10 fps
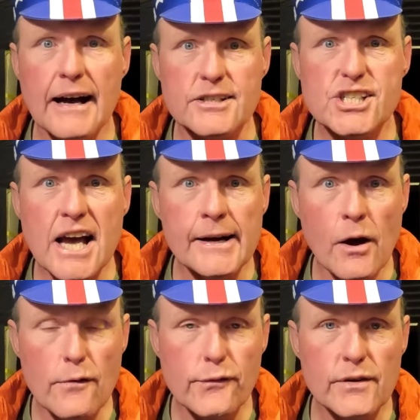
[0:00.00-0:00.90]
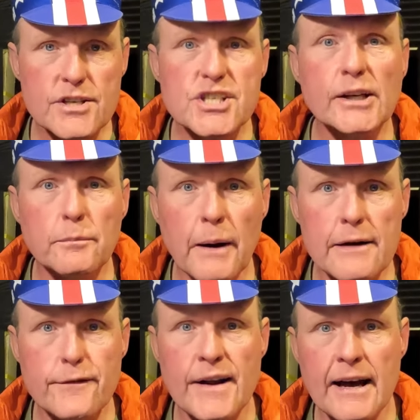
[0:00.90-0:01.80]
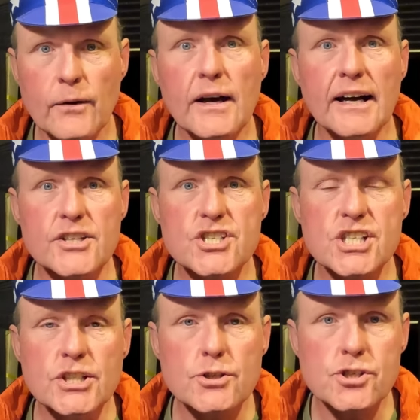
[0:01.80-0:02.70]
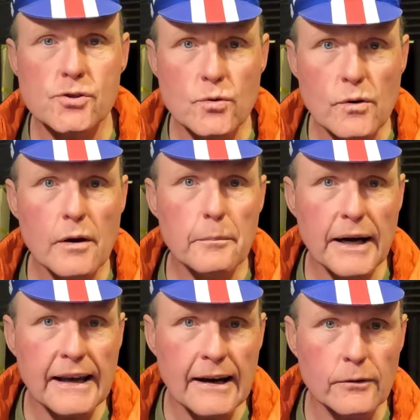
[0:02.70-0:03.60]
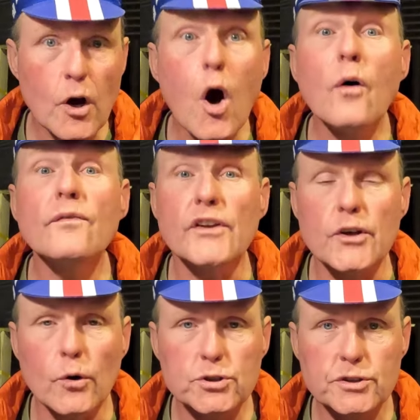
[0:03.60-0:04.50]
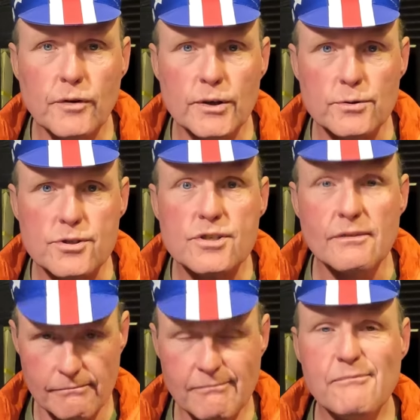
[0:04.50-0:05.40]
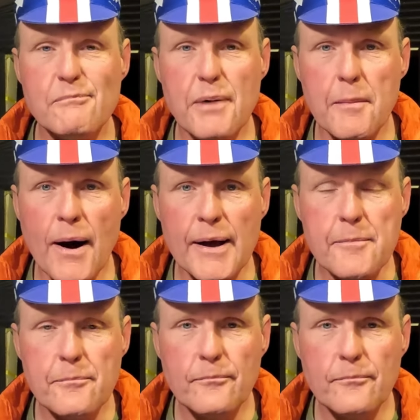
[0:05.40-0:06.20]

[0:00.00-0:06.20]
I'll sign off, say goodbye for now, and see you soon back out on the Yorkshire roads. Bye-bye.